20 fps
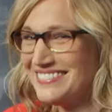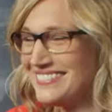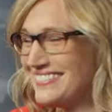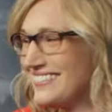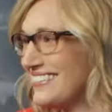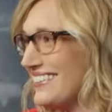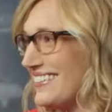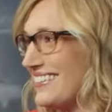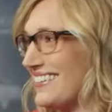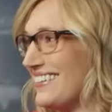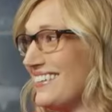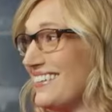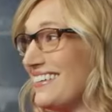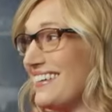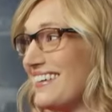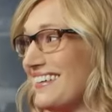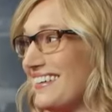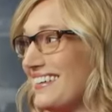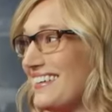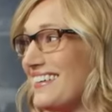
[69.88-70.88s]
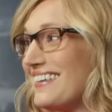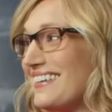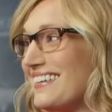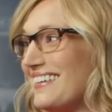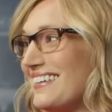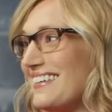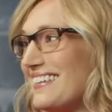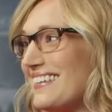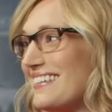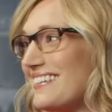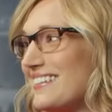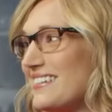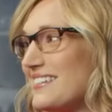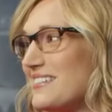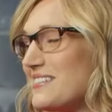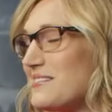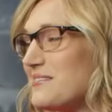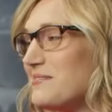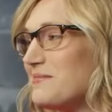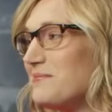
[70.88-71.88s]

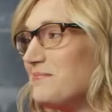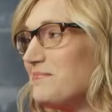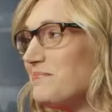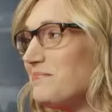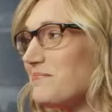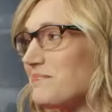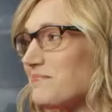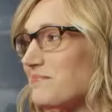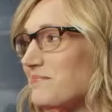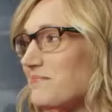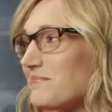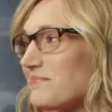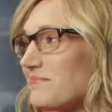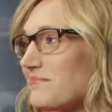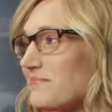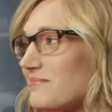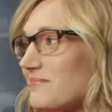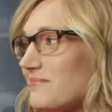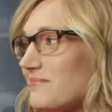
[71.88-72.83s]
(not speaking)